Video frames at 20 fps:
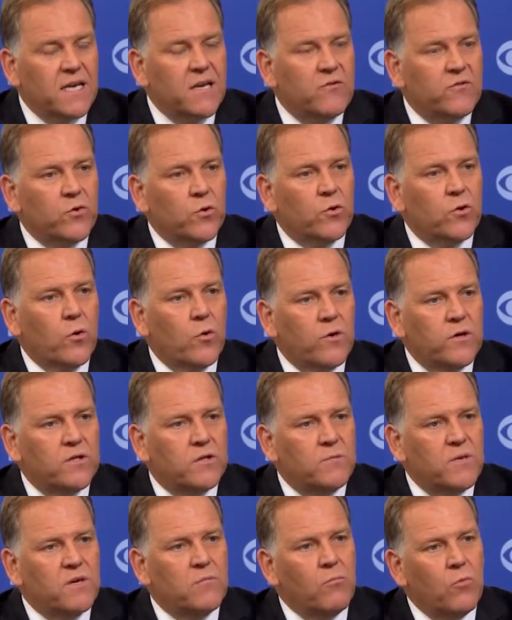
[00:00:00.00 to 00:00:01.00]
if you're going to
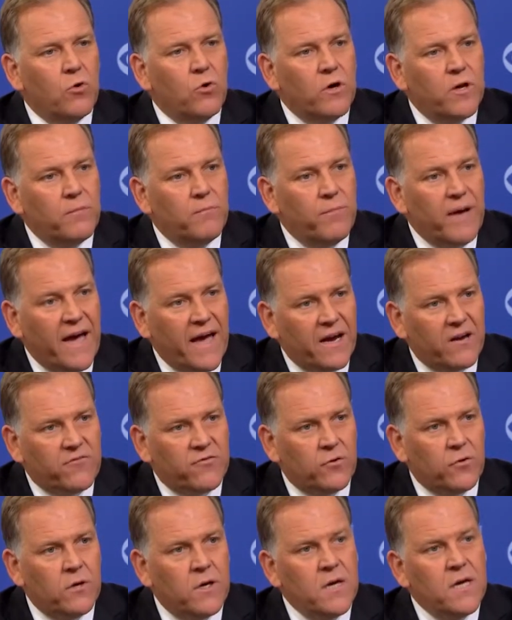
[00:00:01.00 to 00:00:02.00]
be more
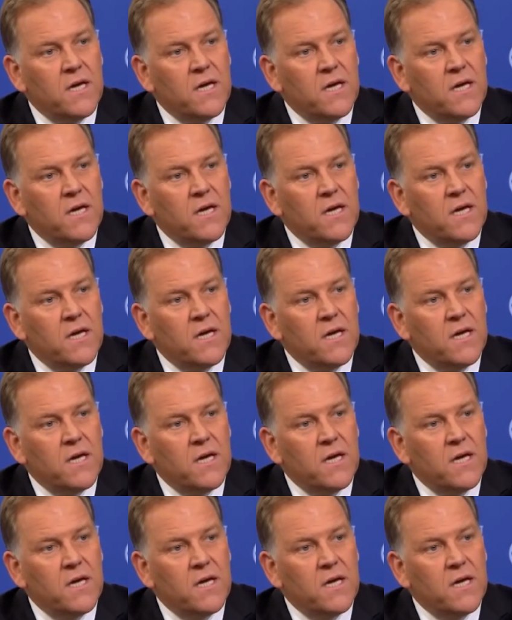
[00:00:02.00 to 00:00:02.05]
impactful.